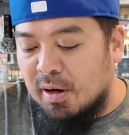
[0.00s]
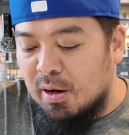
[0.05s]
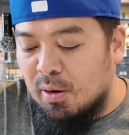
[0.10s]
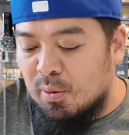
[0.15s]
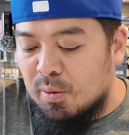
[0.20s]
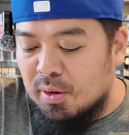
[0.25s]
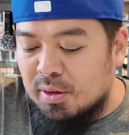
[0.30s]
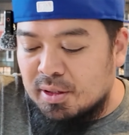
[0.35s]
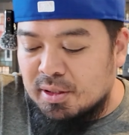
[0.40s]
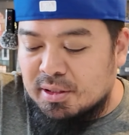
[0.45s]
I
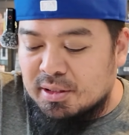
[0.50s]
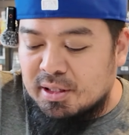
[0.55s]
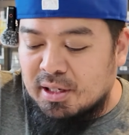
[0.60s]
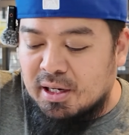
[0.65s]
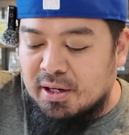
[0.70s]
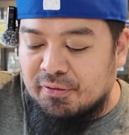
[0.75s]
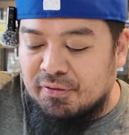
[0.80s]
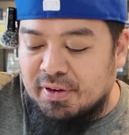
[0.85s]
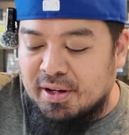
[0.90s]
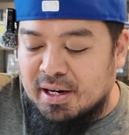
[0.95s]
ordered this
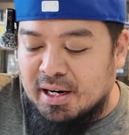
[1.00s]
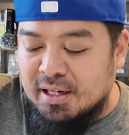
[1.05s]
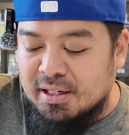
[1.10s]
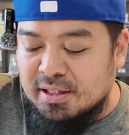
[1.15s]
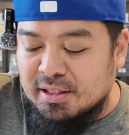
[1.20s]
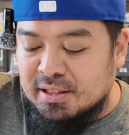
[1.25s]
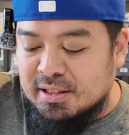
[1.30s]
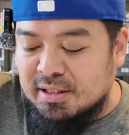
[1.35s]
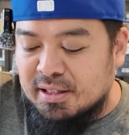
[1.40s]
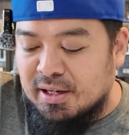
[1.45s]
stuff and I
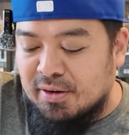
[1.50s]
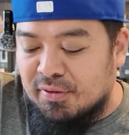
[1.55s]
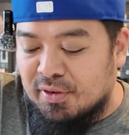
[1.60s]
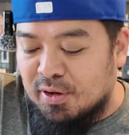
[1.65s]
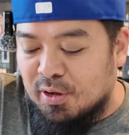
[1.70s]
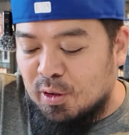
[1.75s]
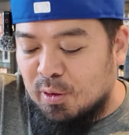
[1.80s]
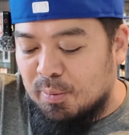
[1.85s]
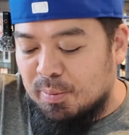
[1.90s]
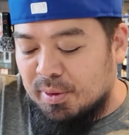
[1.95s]
just
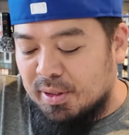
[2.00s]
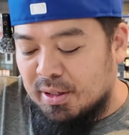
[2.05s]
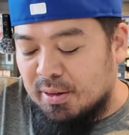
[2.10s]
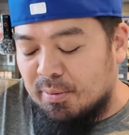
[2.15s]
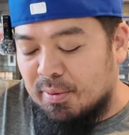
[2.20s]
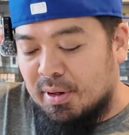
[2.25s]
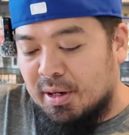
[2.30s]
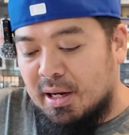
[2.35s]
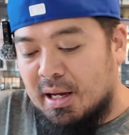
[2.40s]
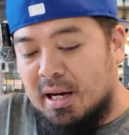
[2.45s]
never opened
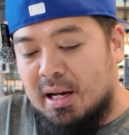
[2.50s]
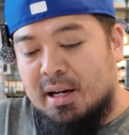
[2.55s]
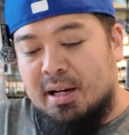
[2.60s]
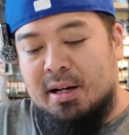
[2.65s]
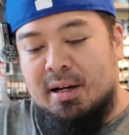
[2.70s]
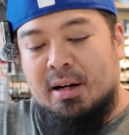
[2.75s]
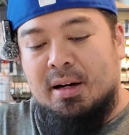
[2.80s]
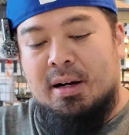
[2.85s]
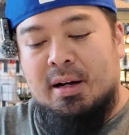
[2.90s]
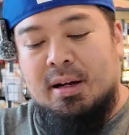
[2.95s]
it when it got
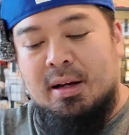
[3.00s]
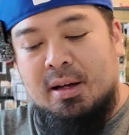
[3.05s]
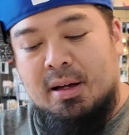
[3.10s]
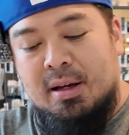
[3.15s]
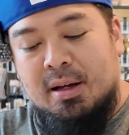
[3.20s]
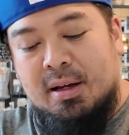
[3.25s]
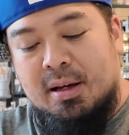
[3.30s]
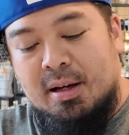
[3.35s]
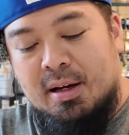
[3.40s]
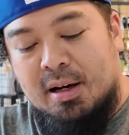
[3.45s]
here.
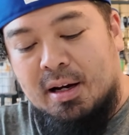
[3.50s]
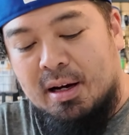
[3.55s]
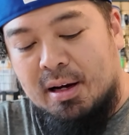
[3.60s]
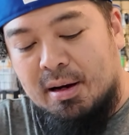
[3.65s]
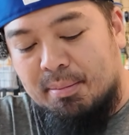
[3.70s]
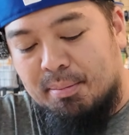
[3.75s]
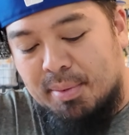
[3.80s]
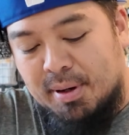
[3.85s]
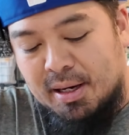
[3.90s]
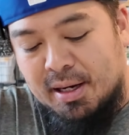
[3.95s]

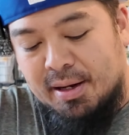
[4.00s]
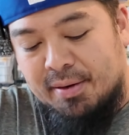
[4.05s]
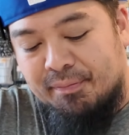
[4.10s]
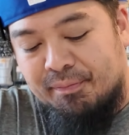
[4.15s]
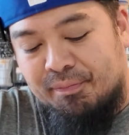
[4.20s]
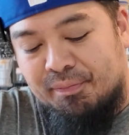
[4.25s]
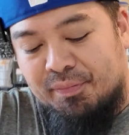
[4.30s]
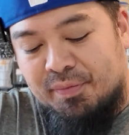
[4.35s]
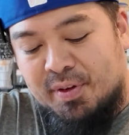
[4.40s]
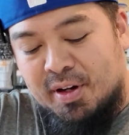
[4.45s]

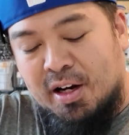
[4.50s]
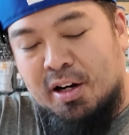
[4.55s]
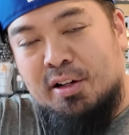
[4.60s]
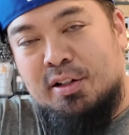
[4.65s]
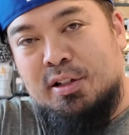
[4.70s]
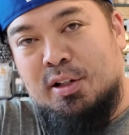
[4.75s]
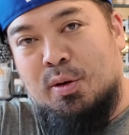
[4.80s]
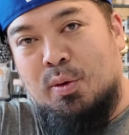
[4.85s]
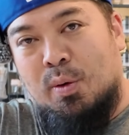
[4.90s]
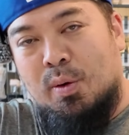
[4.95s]
But I
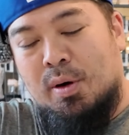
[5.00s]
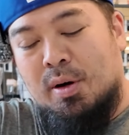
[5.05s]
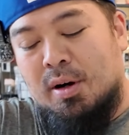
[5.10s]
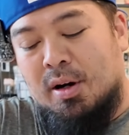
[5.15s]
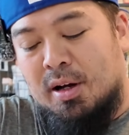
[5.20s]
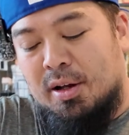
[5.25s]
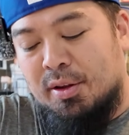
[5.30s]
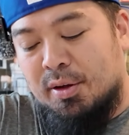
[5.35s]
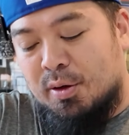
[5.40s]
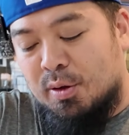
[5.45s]
usually order
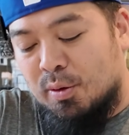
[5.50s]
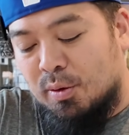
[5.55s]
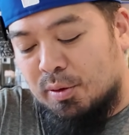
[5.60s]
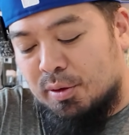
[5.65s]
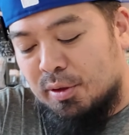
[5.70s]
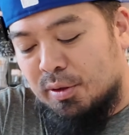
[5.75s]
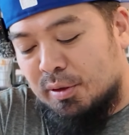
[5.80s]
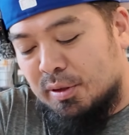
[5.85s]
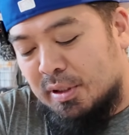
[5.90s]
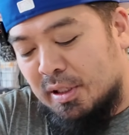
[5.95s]
all the cool
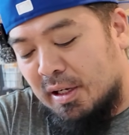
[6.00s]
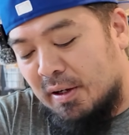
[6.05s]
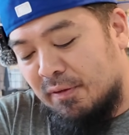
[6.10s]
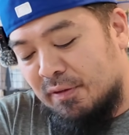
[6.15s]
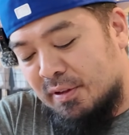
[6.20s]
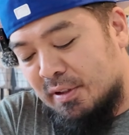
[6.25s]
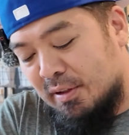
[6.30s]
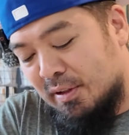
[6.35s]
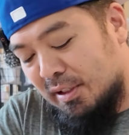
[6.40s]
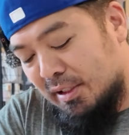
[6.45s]
new
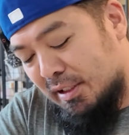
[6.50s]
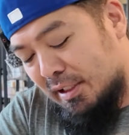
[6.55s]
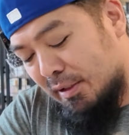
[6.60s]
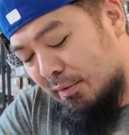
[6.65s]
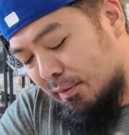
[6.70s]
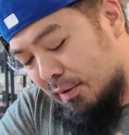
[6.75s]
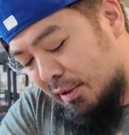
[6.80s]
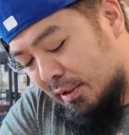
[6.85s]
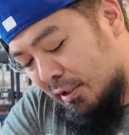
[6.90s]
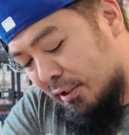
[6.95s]
stuff. So let's see
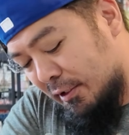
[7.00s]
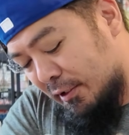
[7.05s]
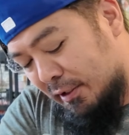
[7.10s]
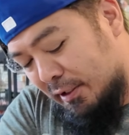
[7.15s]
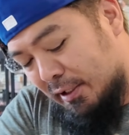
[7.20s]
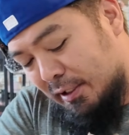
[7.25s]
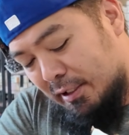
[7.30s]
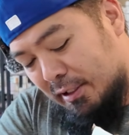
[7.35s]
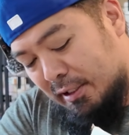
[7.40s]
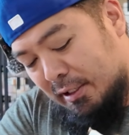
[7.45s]
what's
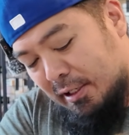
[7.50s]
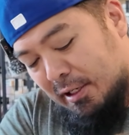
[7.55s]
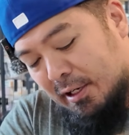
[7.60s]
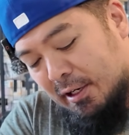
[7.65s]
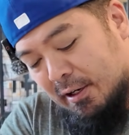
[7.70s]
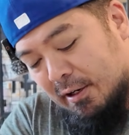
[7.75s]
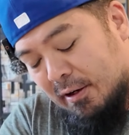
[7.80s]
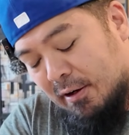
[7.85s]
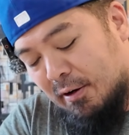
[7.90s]
in here.